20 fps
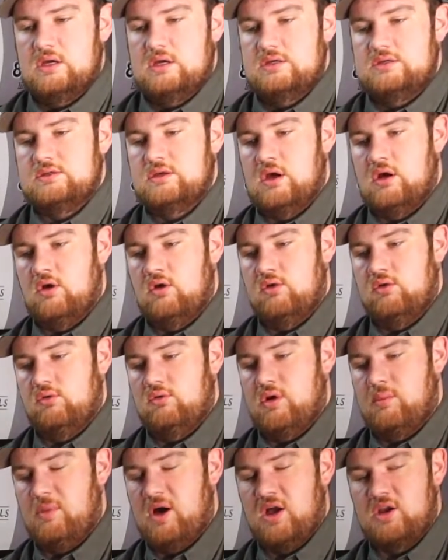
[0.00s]
So
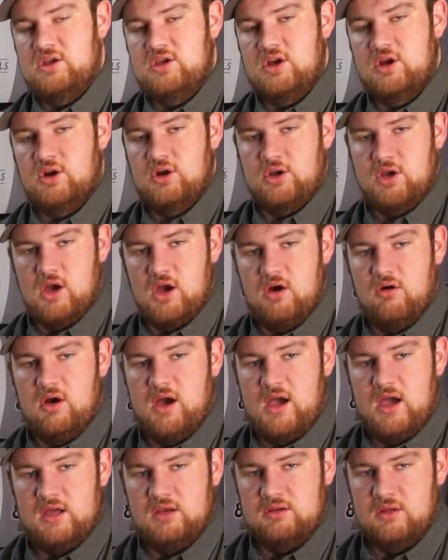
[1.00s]
about a year ago, I
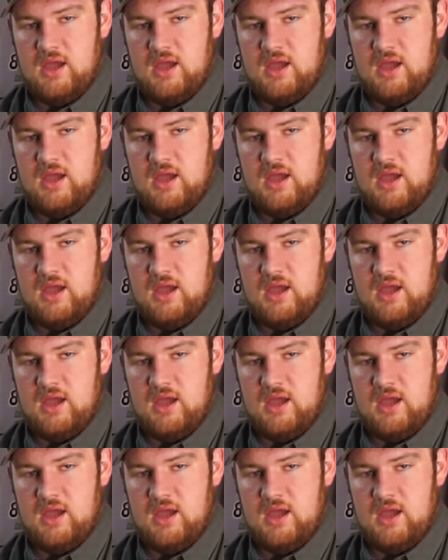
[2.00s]
had